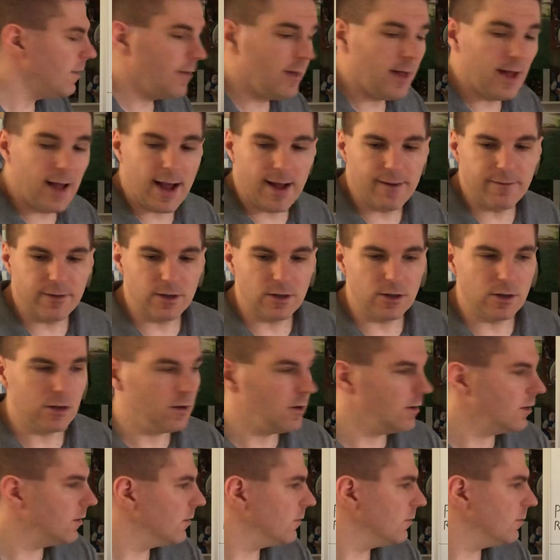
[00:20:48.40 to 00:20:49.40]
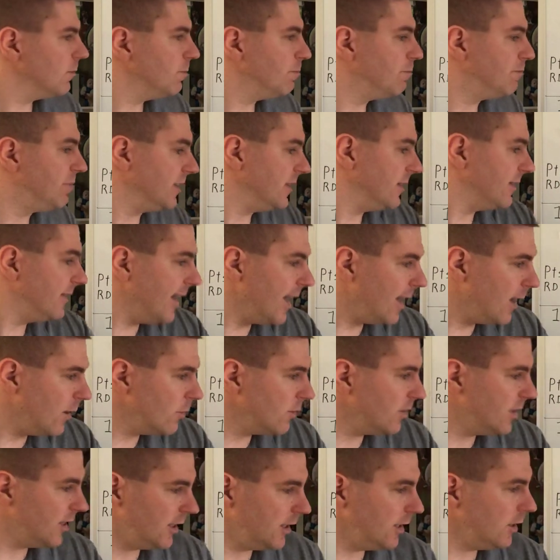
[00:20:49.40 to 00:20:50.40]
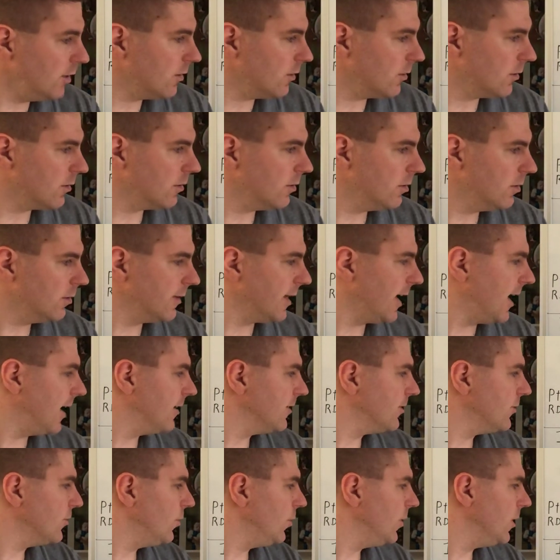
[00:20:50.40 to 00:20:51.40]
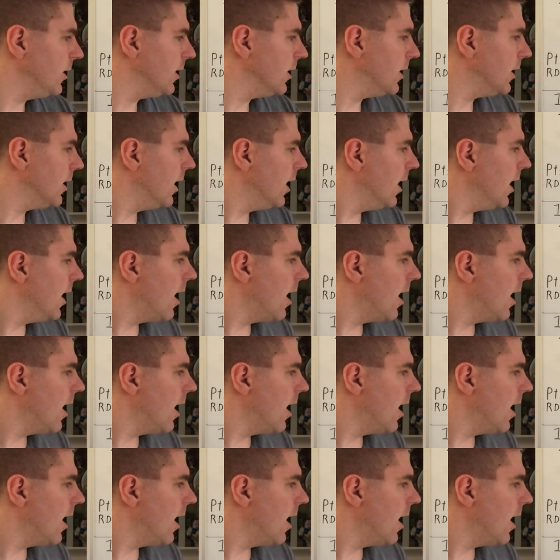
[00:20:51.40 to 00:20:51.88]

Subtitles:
having been down here last week,